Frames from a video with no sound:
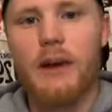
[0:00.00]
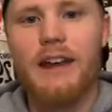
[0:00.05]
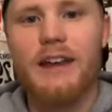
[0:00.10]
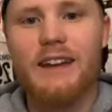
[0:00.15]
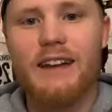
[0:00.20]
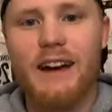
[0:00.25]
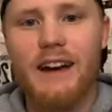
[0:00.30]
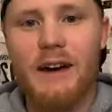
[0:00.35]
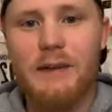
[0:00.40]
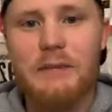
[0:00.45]

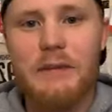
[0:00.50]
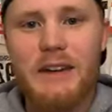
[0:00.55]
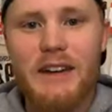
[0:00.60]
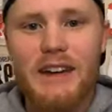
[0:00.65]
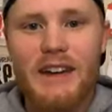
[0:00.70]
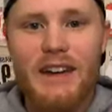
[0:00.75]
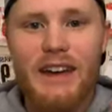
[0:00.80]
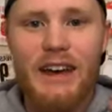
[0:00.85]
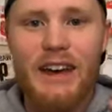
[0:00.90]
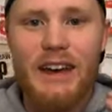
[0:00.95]
wake up
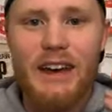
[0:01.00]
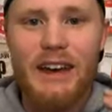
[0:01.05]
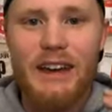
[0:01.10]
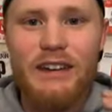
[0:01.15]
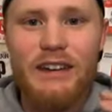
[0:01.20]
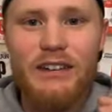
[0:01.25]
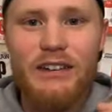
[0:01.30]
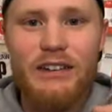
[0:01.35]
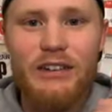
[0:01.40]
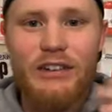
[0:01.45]

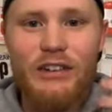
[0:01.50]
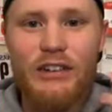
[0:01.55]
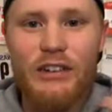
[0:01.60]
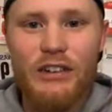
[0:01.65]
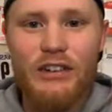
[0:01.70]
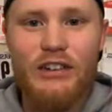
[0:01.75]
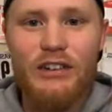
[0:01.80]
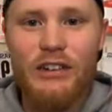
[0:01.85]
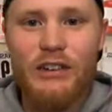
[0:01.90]
and you're just,